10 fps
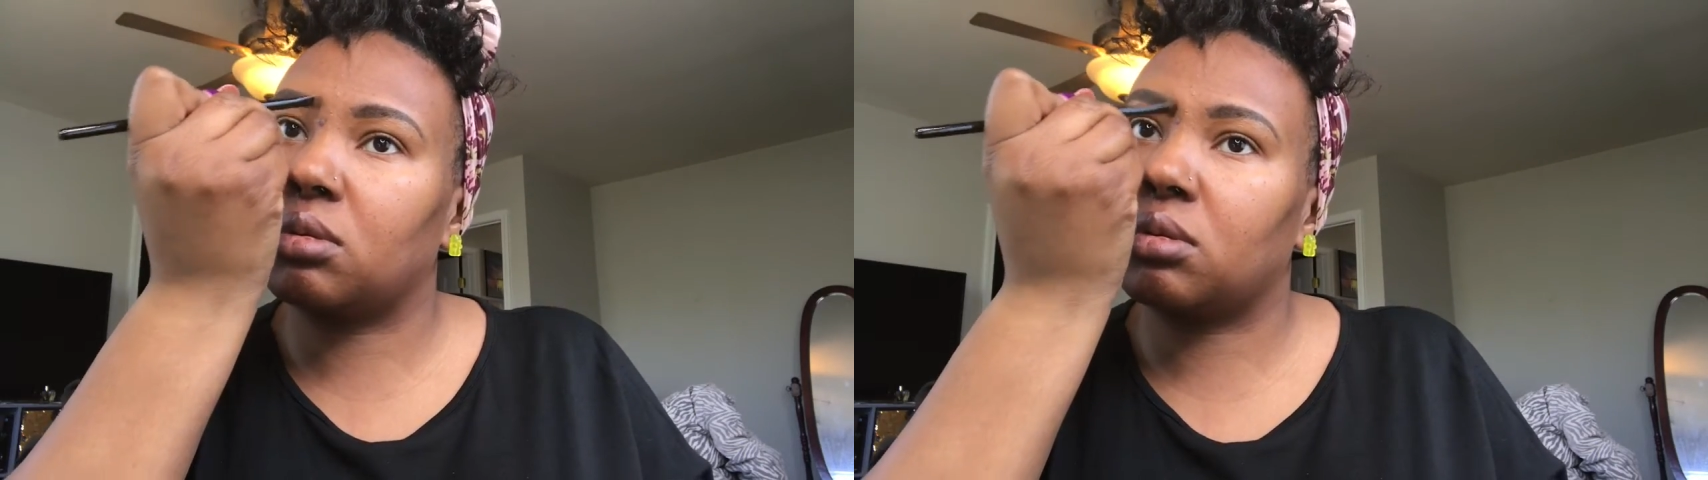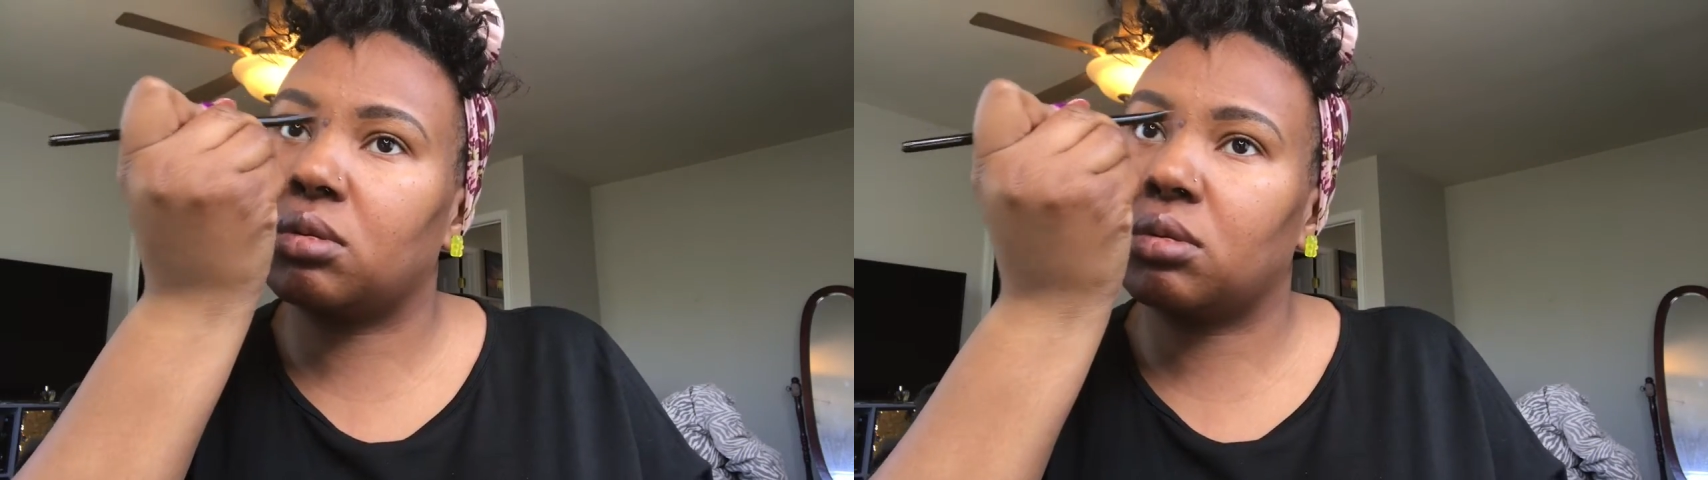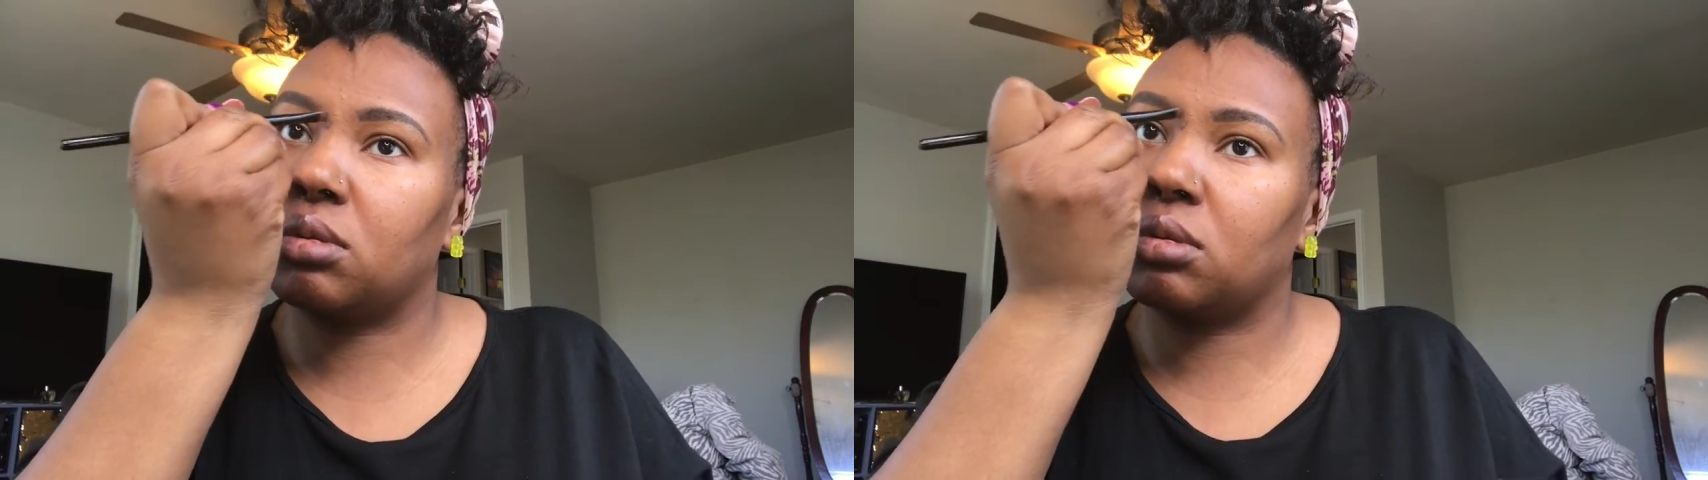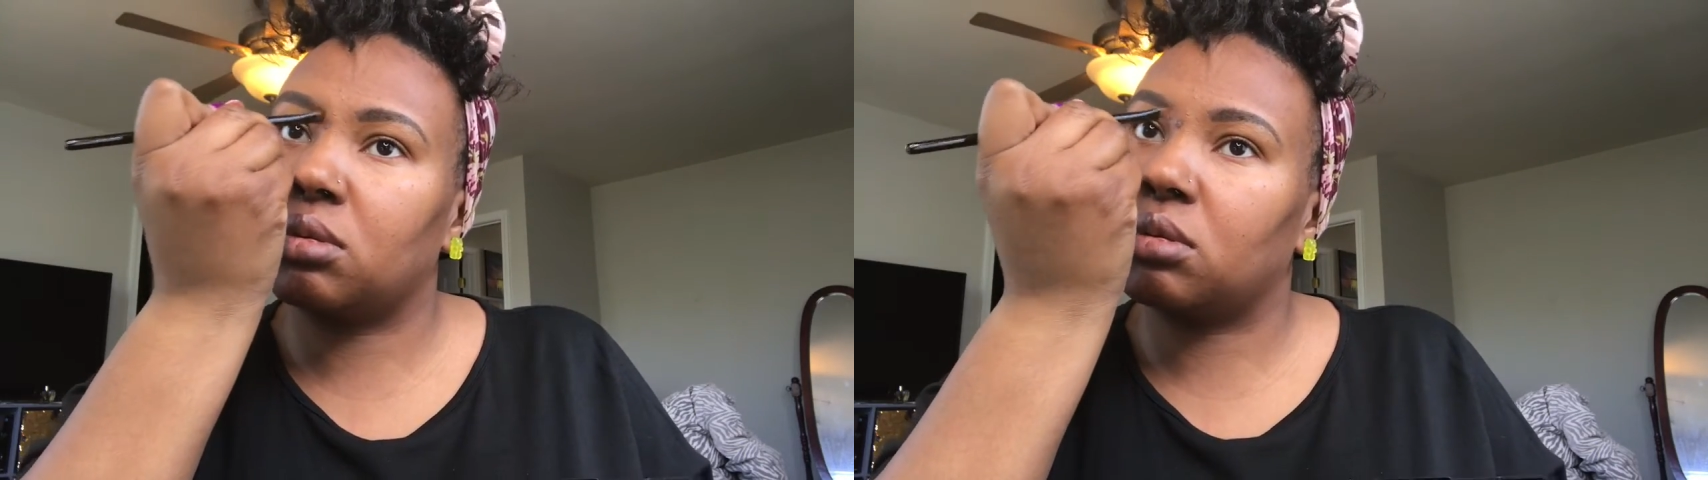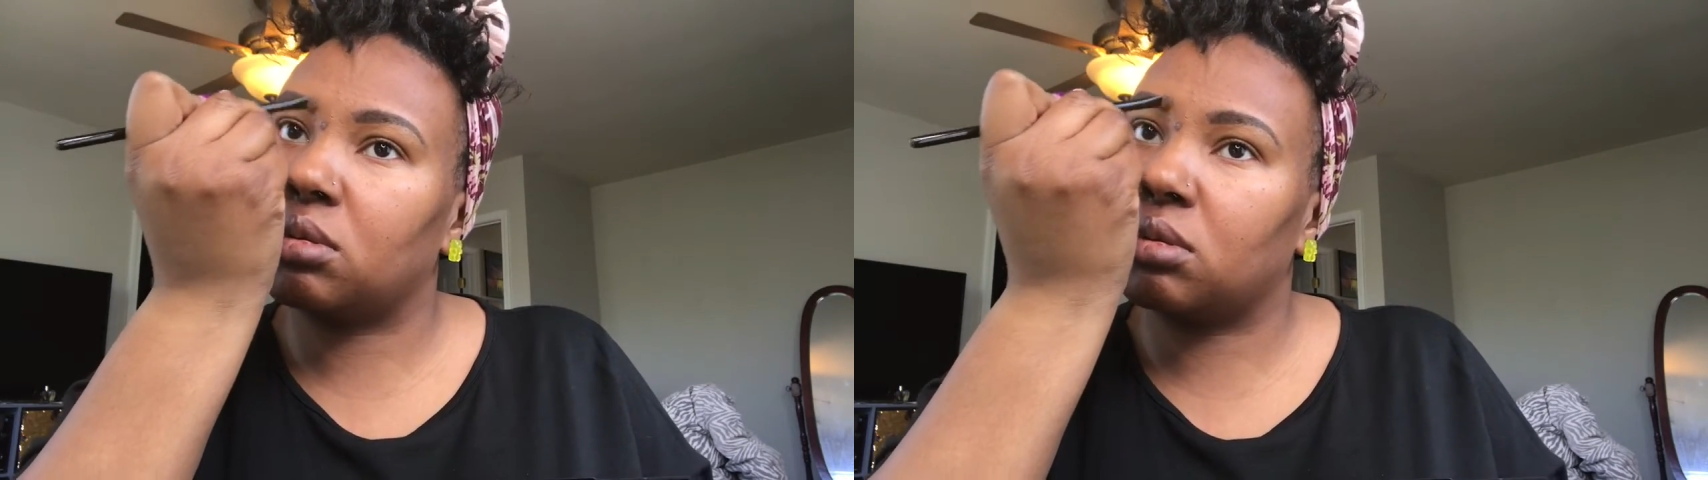to make it look
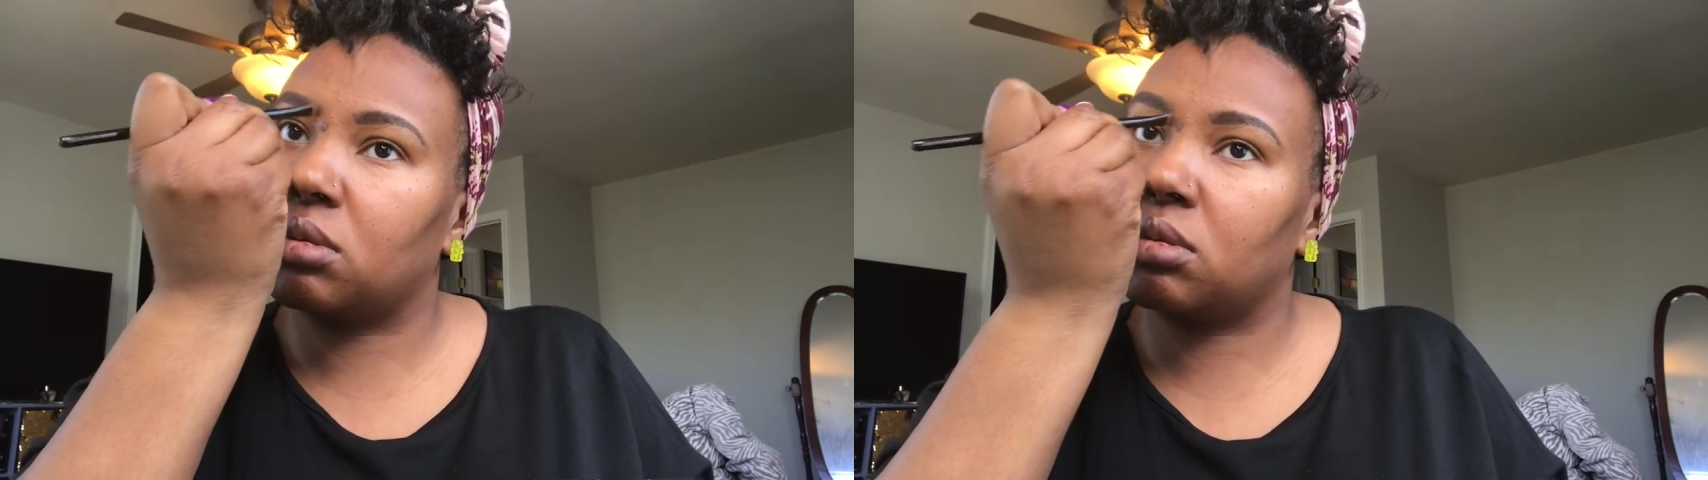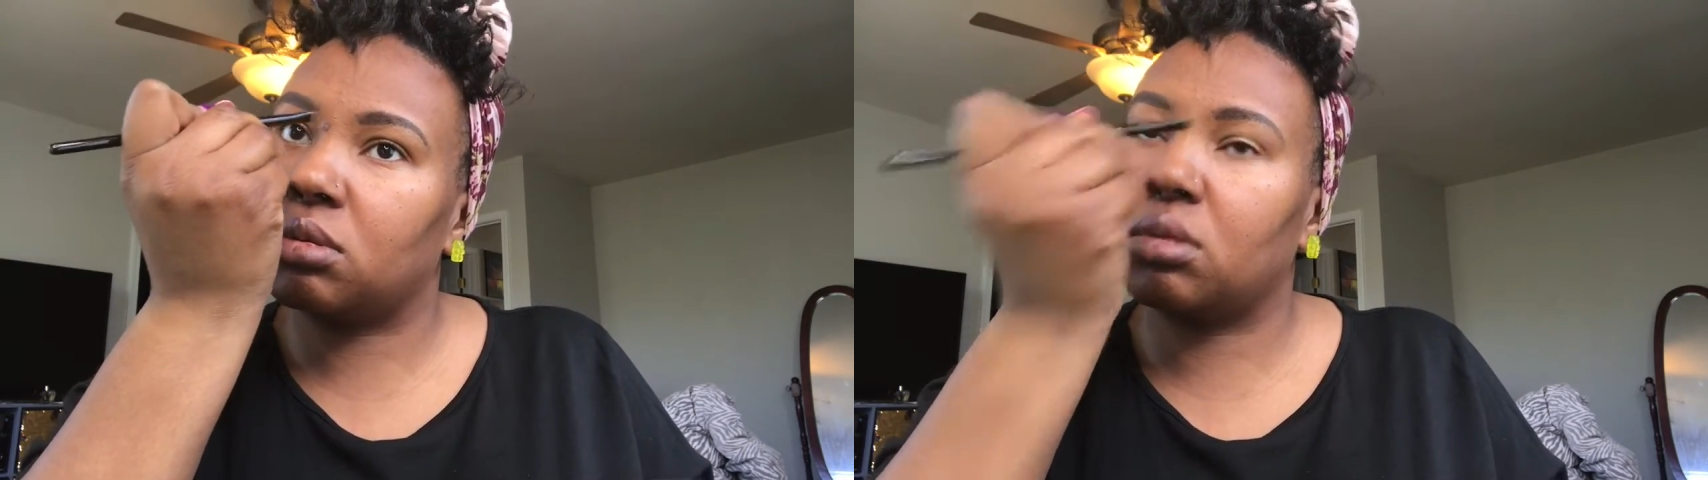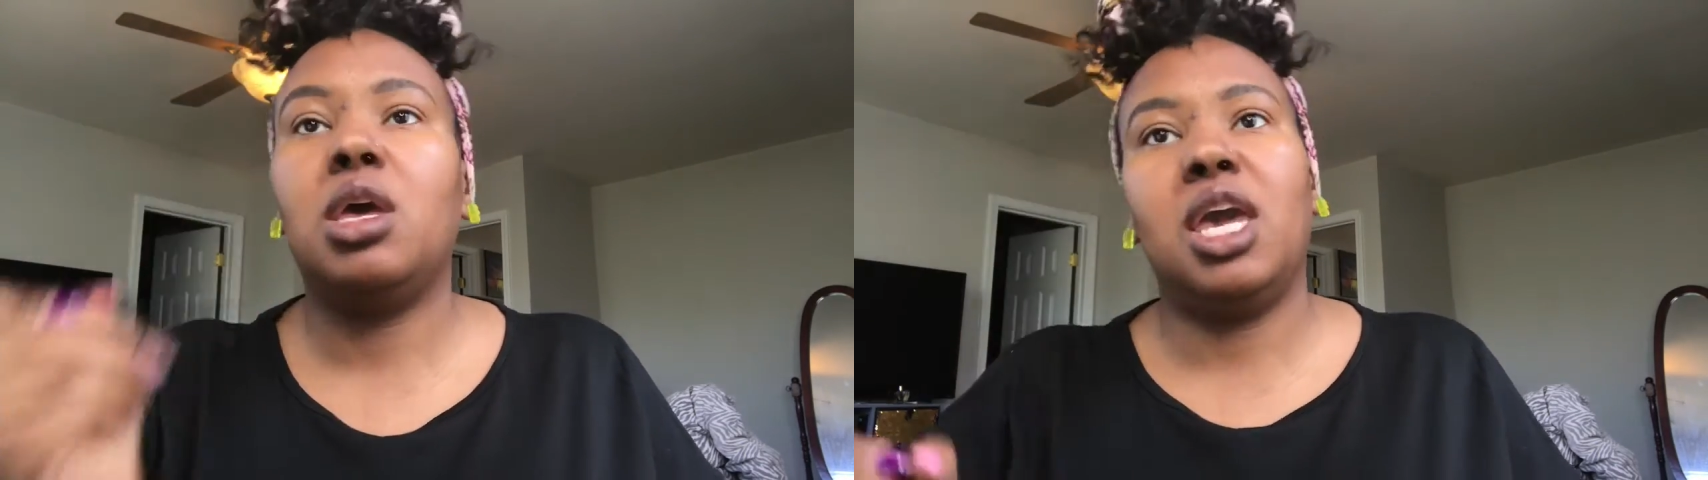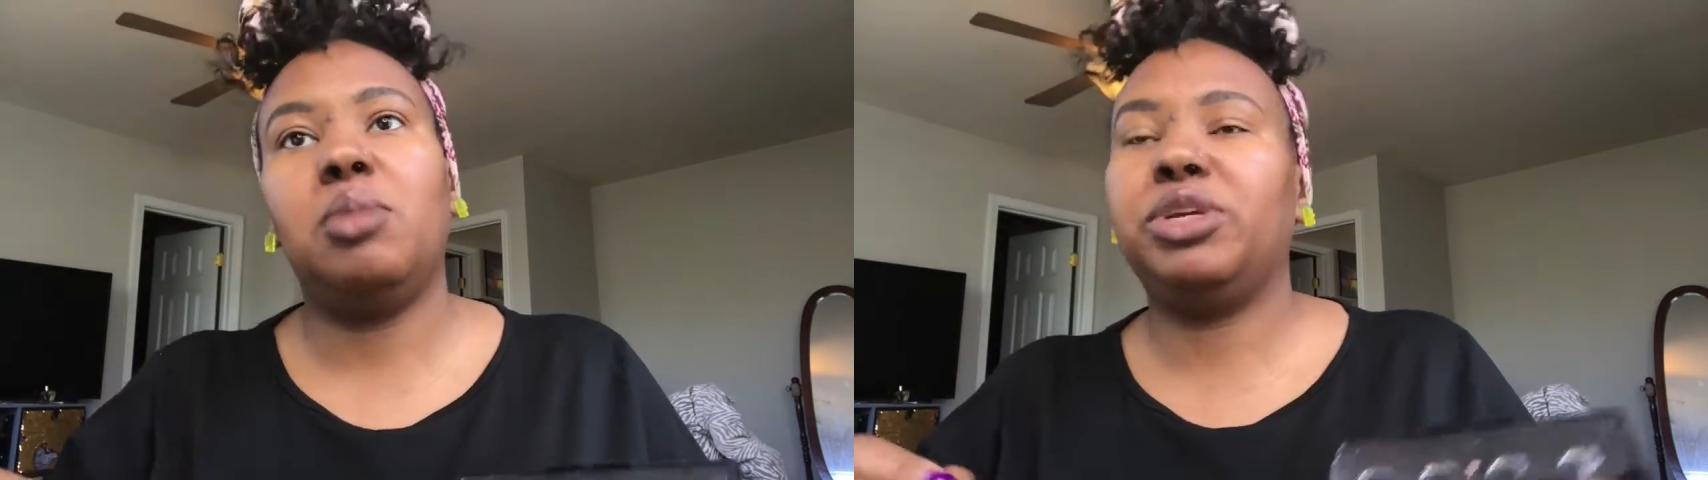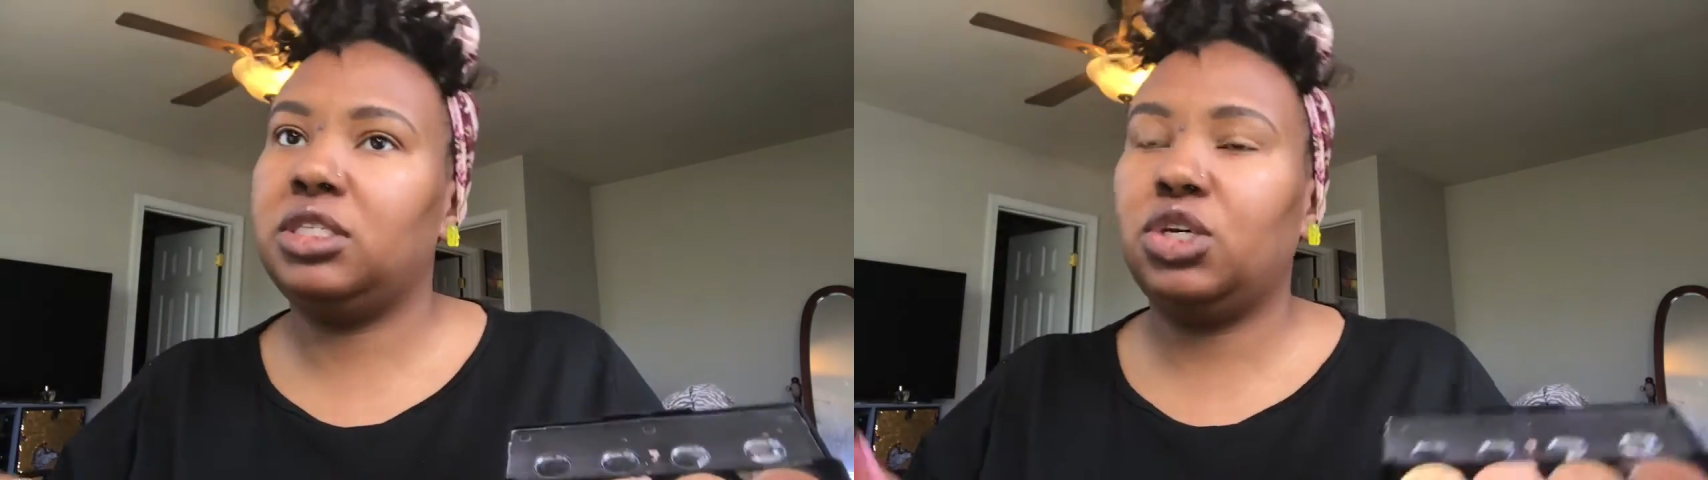like that little quote-unquote
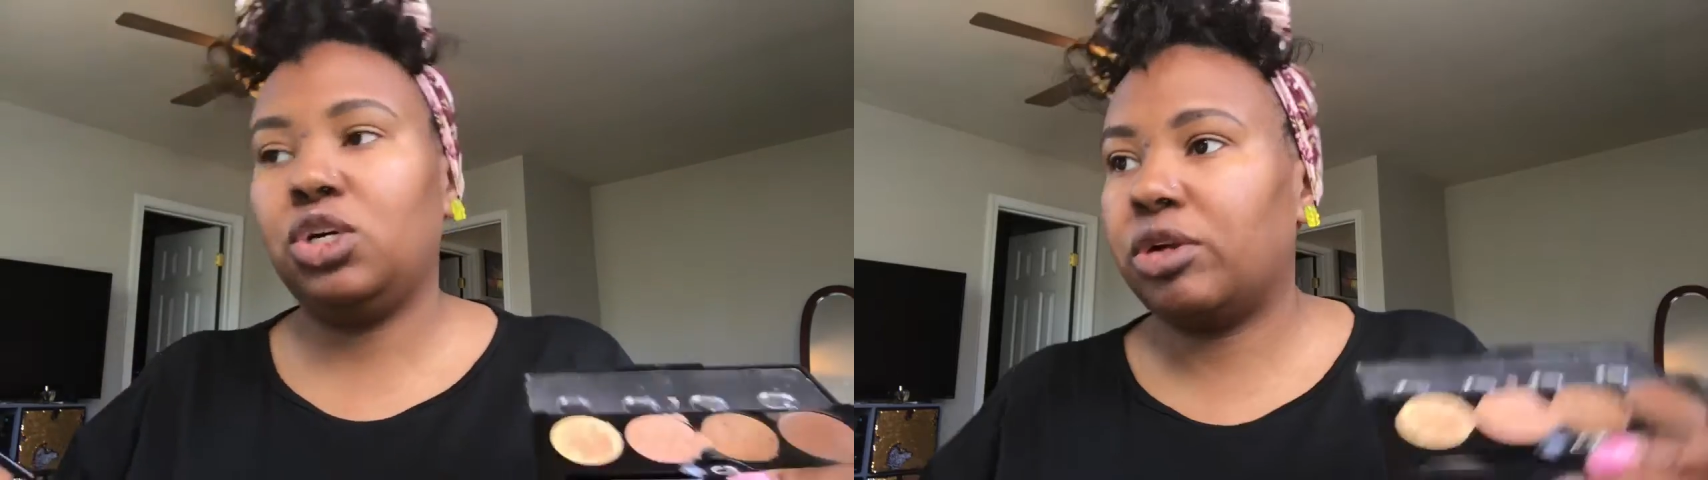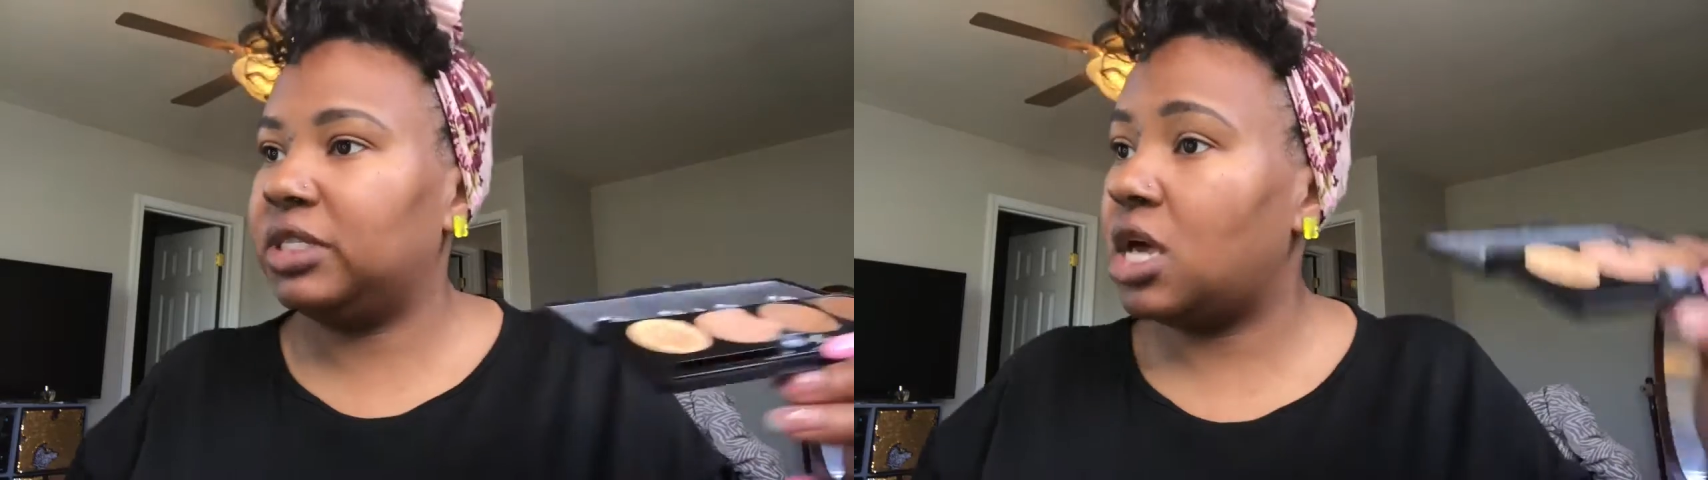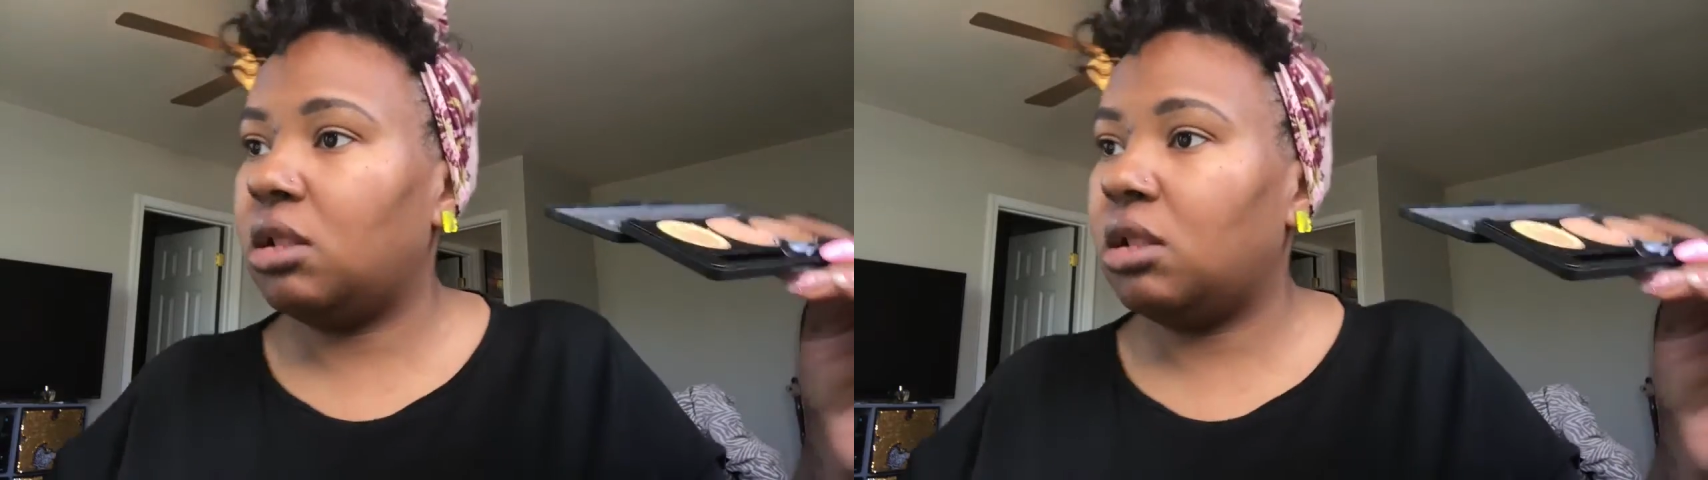faded out look,